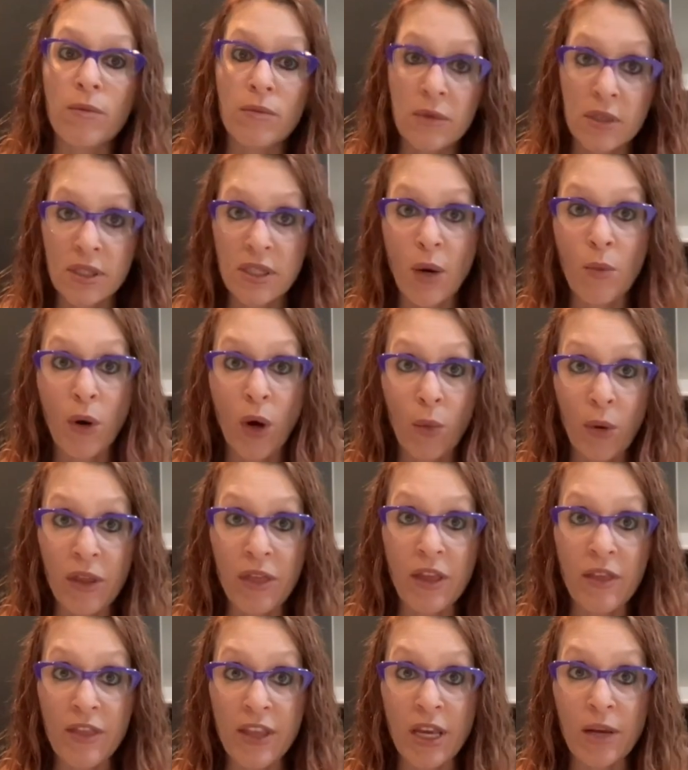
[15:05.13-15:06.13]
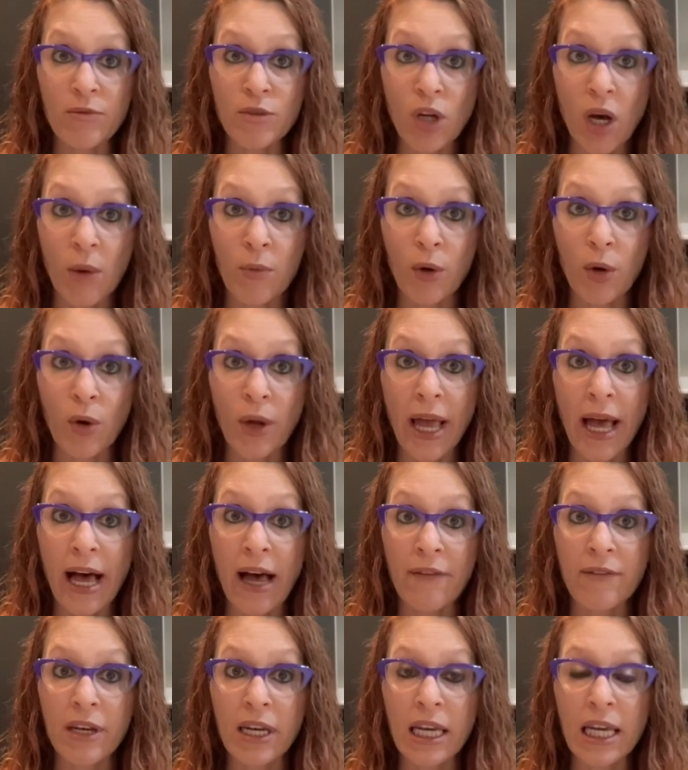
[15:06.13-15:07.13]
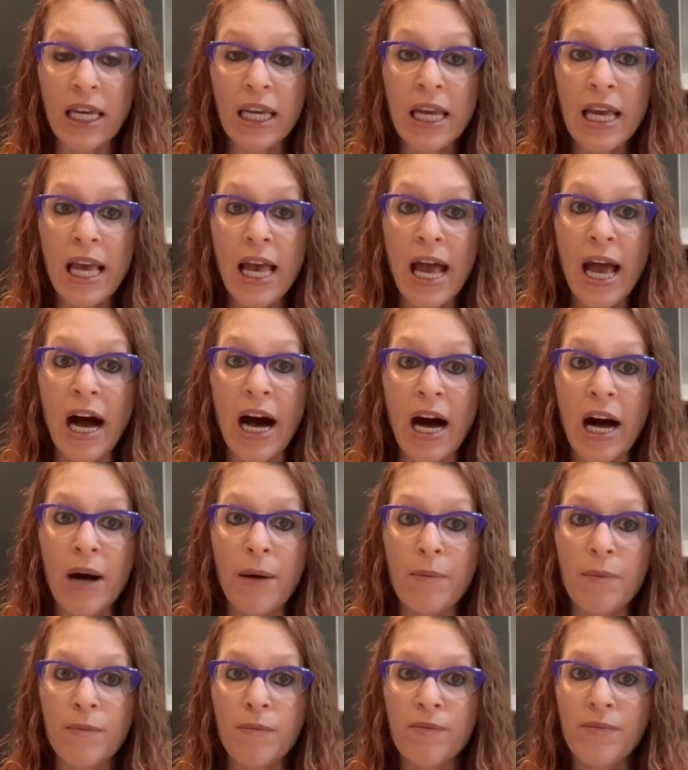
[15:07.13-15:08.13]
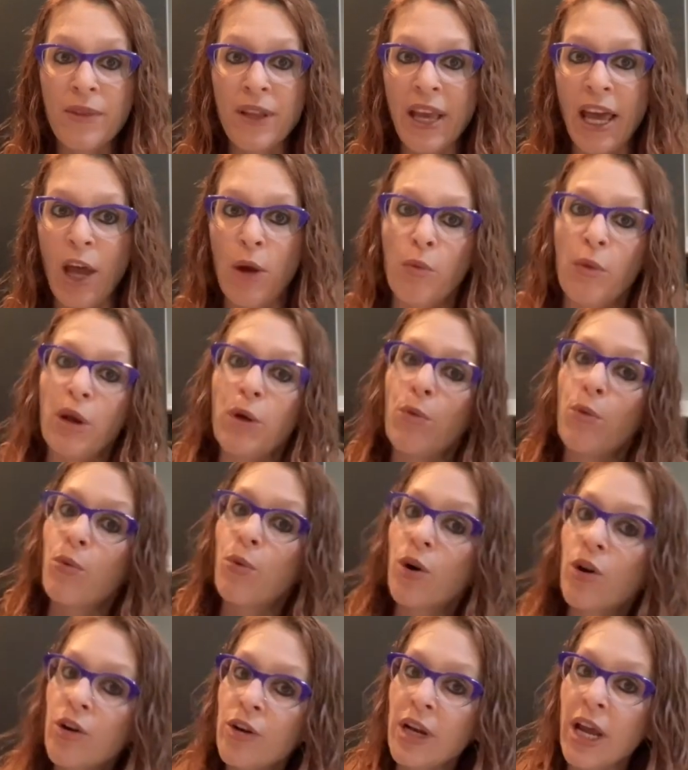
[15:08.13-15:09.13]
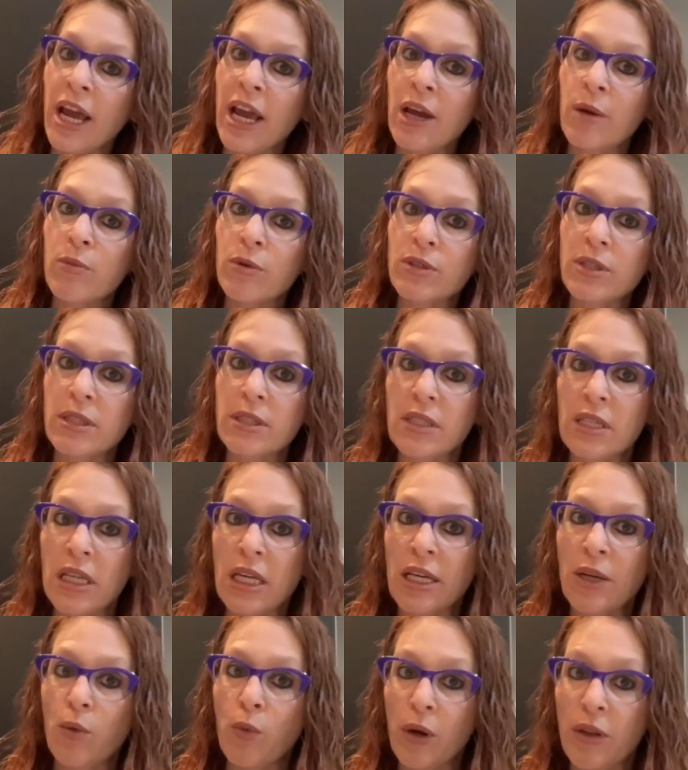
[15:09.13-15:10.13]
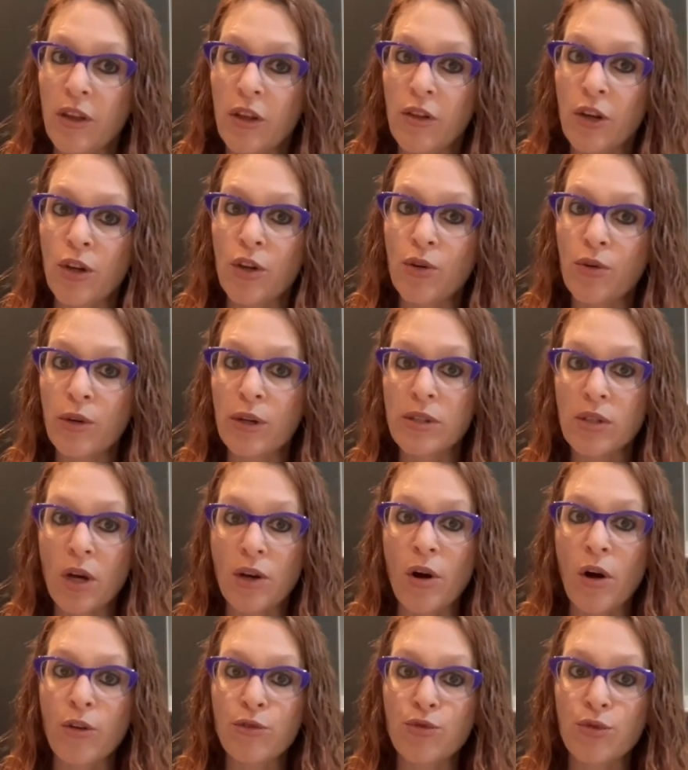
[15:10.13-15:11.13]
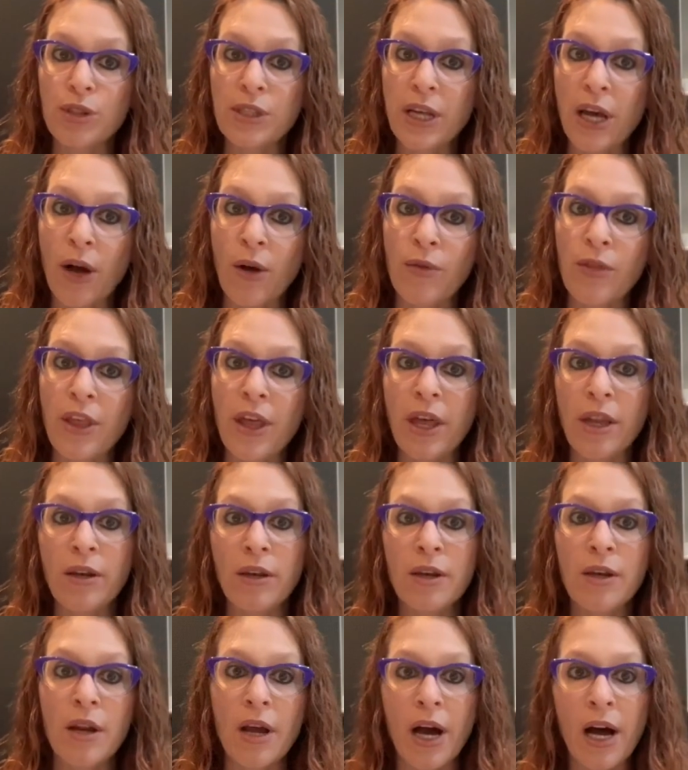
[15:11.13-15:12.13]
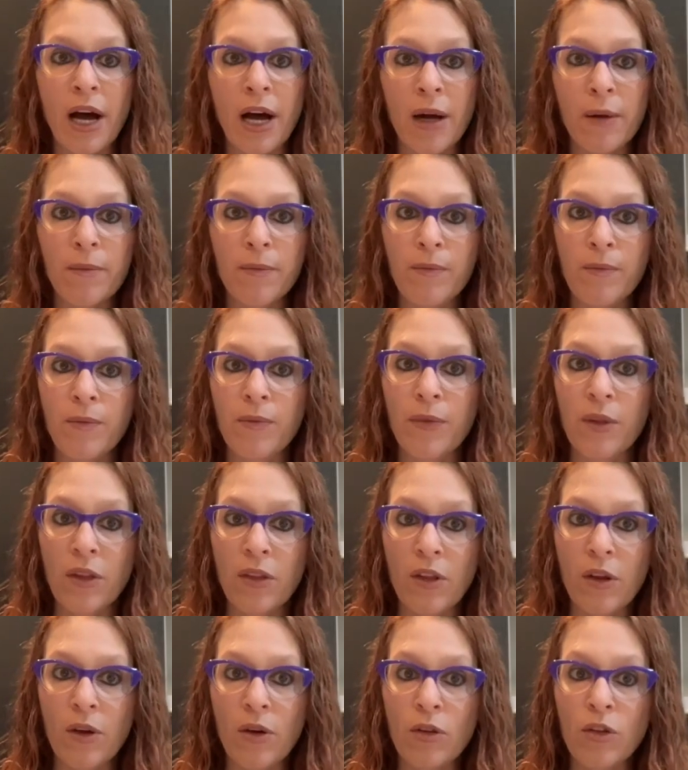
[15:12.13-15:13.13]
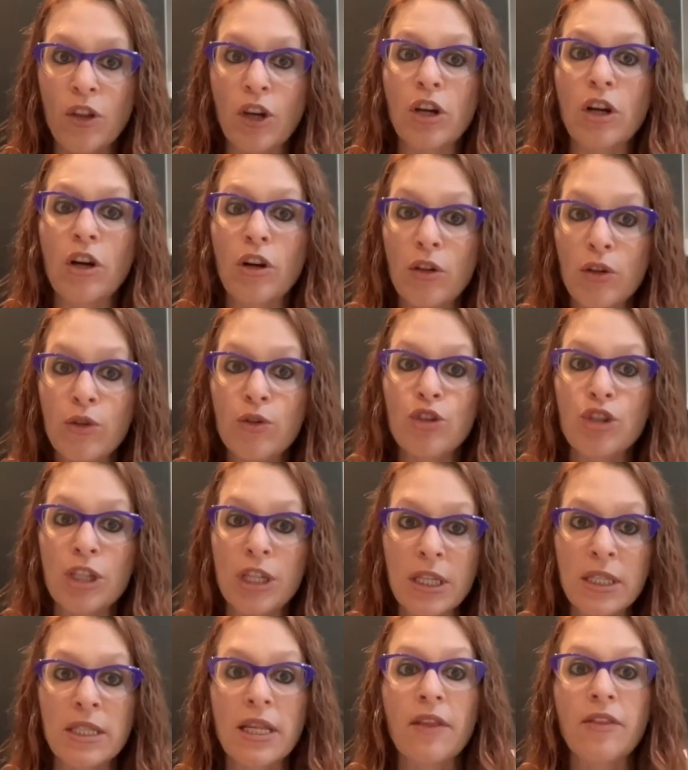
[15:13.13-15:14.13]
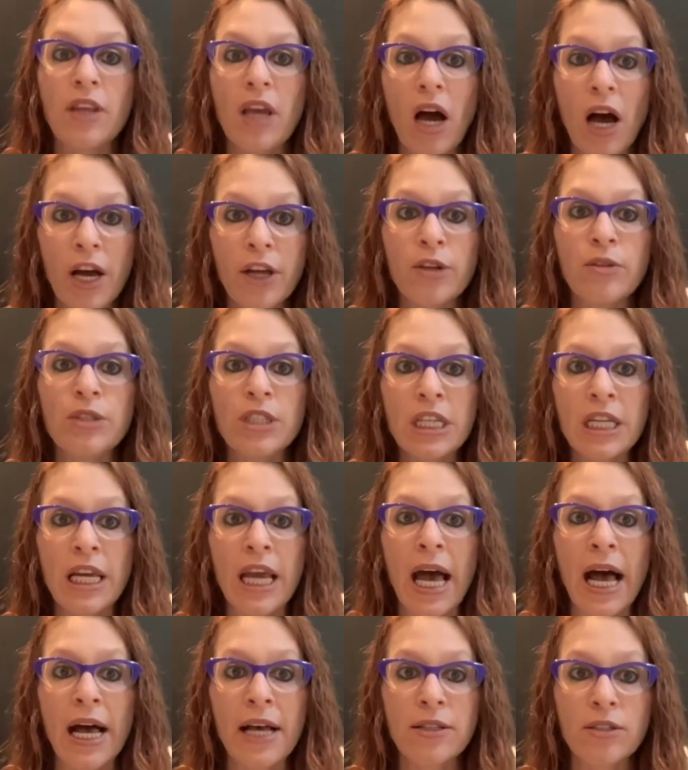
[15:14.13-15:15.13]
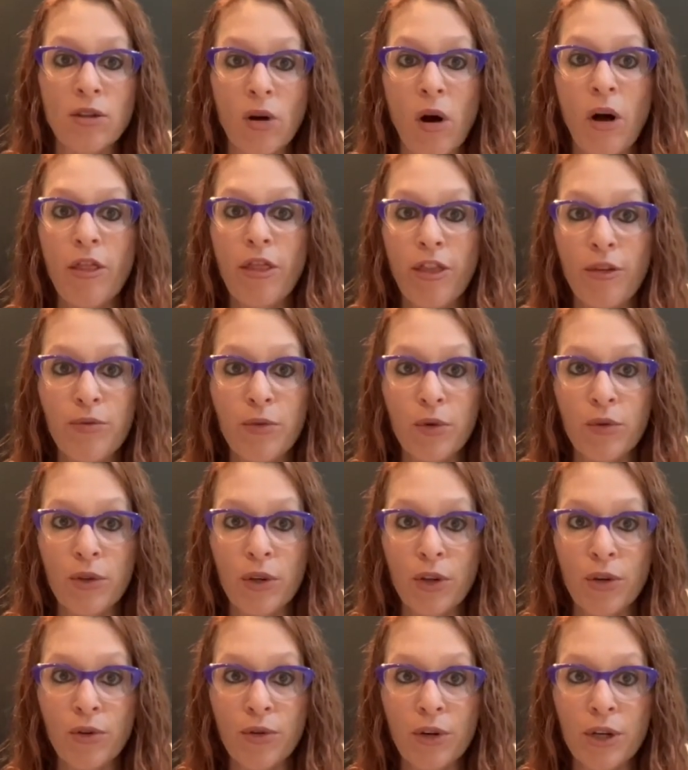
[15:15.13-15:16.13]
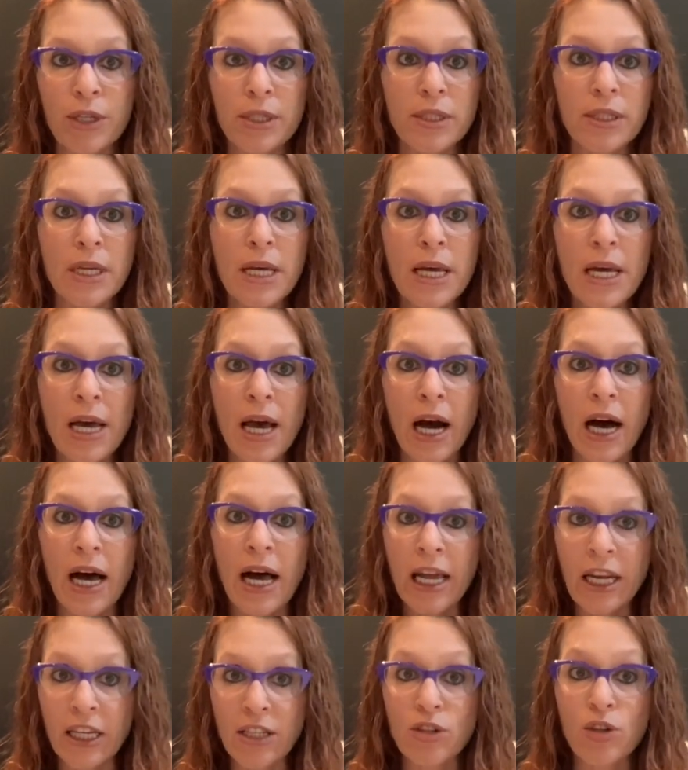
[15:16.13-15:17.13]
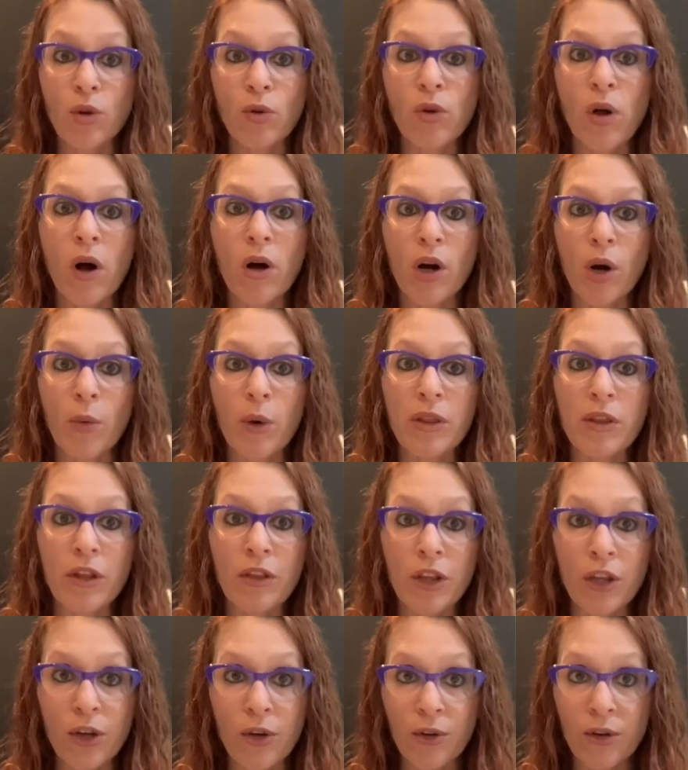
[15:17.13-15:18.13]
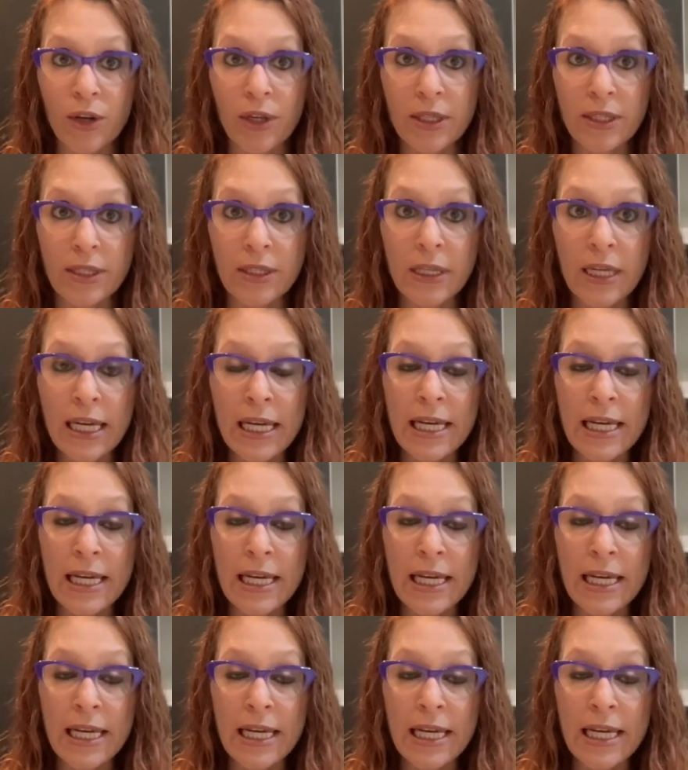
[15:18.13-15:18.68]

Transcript: somewhere within the abdominal cavity, and we weren't able to see it within the uterus on ultrasound, then the conclusion is that the IUD has gone through the uterus and is no longer within the uterus.